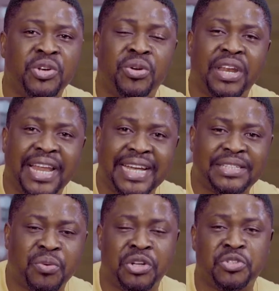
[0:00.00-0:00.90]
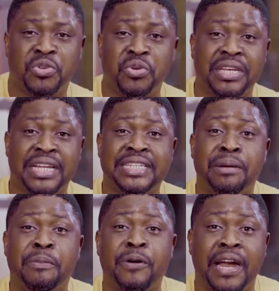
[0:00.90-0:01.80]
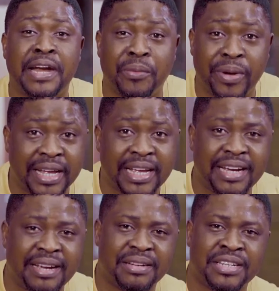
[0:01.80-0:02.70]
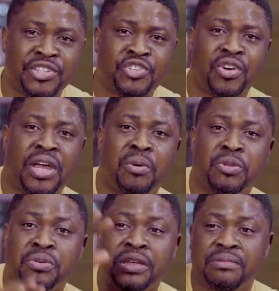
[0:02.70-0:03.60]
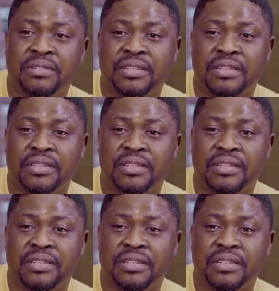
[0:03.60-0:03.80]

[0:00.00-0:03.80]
Don't let what you do in a temporary way destroy what you